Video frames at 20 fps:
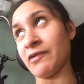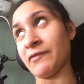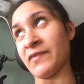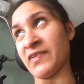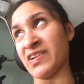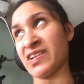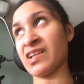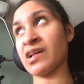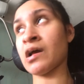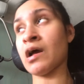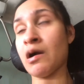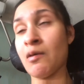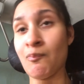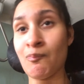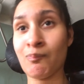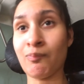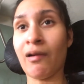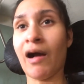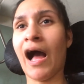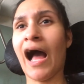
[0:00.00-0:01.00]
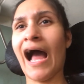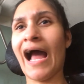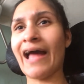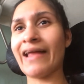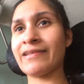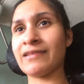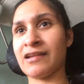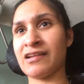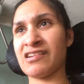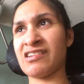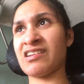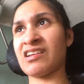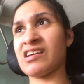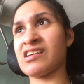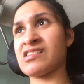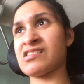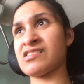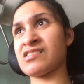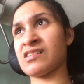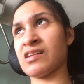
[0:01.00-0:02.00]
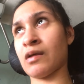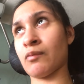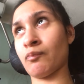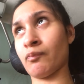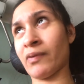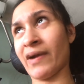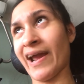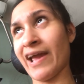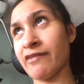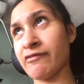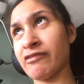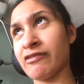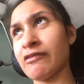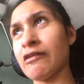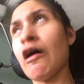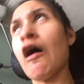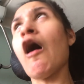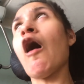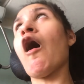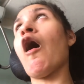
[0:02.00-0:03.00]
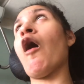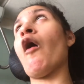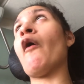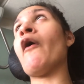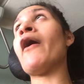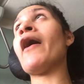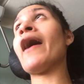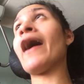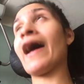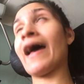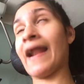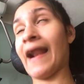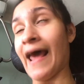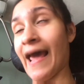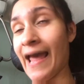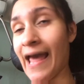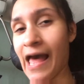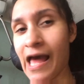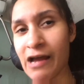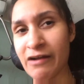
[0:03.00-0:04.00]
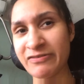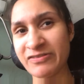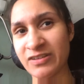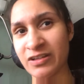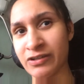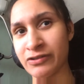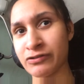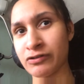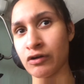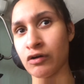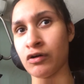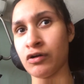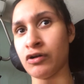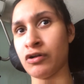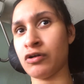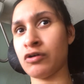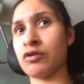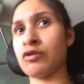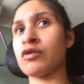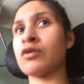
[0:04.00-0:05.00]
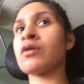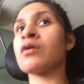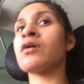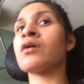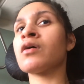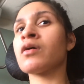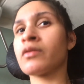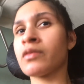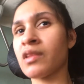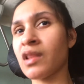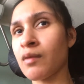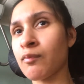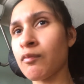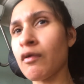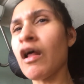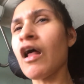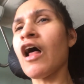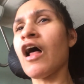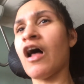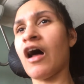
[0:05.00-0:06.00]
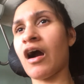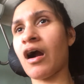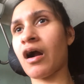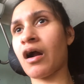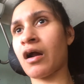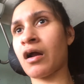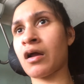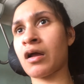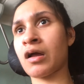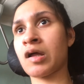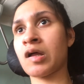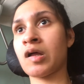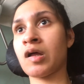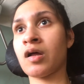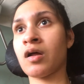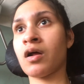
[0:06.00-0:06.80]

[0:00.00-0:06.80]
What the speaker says: It was behind the scenes of Brave Soul, and I actually showed you the book.